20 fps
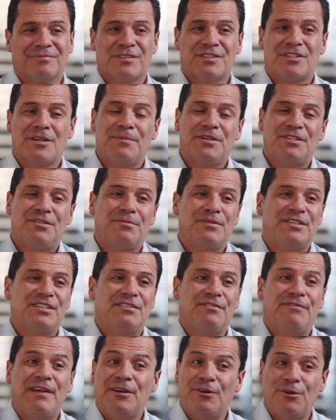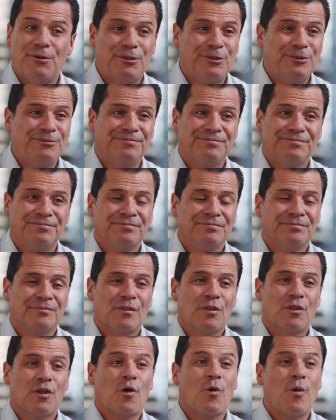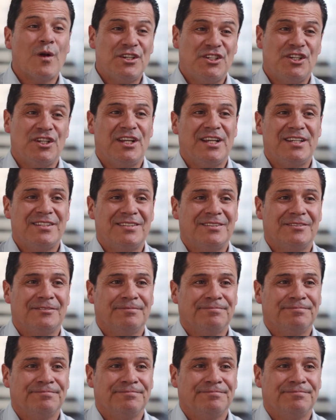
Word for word: So Mr. and Mrs. Vendor, the question is,